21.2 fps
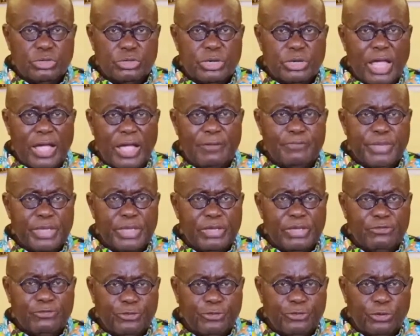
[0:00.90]
to now
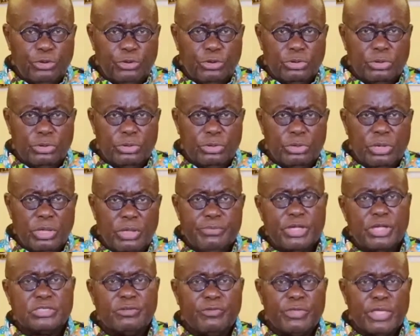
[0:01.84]
being 4
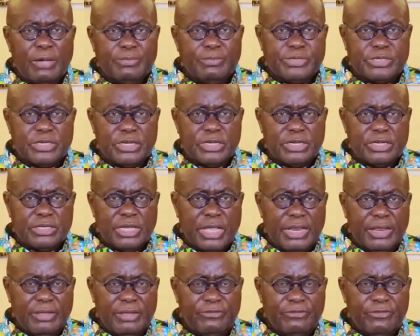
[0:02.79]
because of the
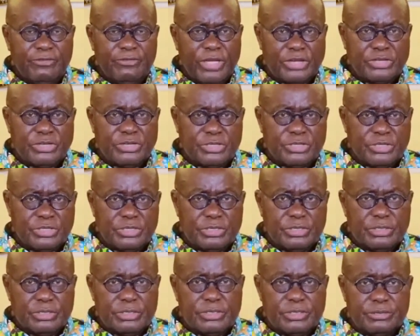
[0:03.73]
upsurge in infections.
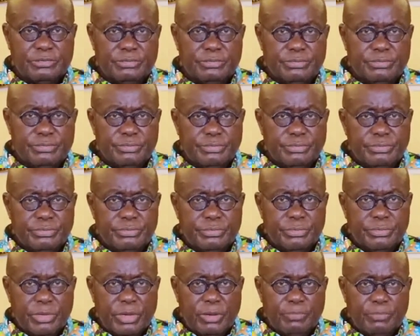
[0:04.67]

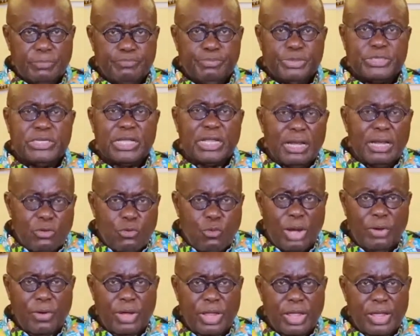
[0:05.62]
Particularly
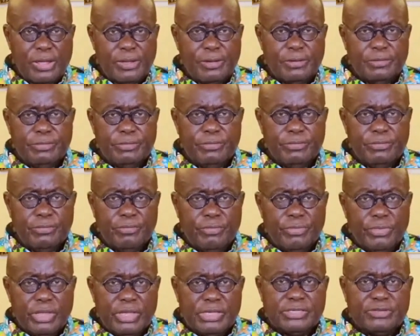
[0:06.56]
worrying
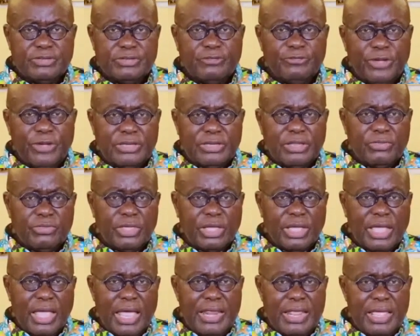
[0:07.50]
is the fact that
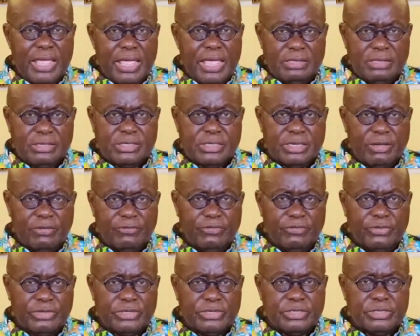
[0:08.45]
the Ghana Health
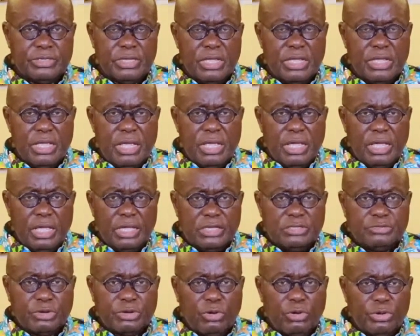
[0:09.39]
Service
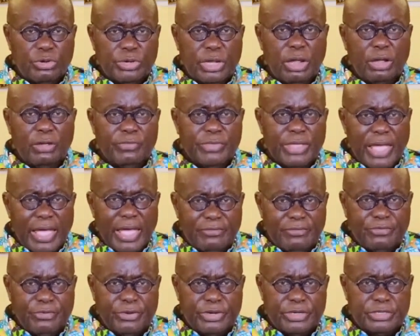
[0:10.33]
is recording on the
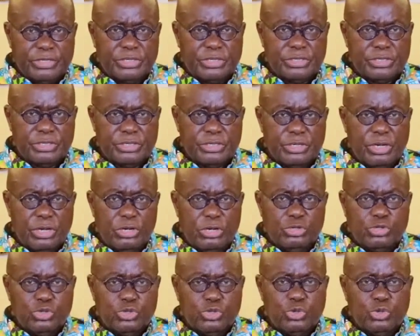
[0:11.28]
average
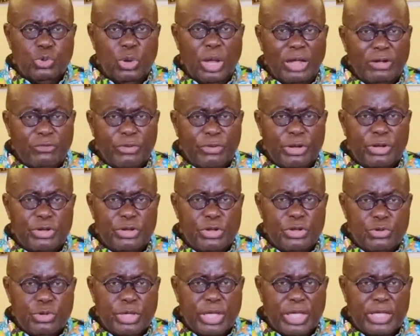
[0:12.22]
200
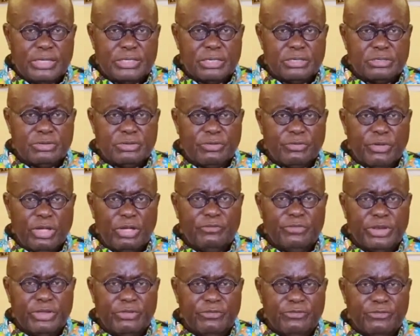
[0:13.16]
new cases of
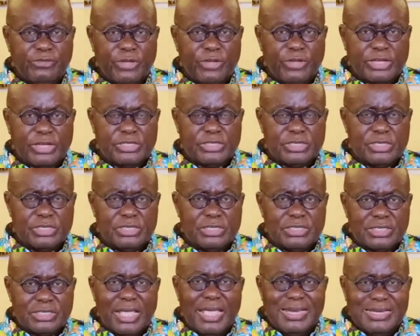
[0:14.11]
COVID infections
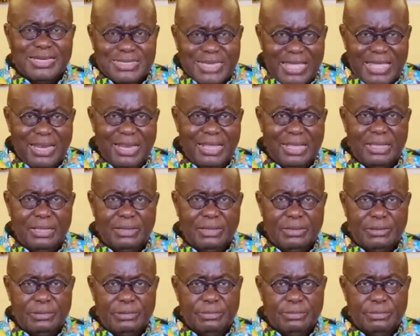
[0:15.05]
daily.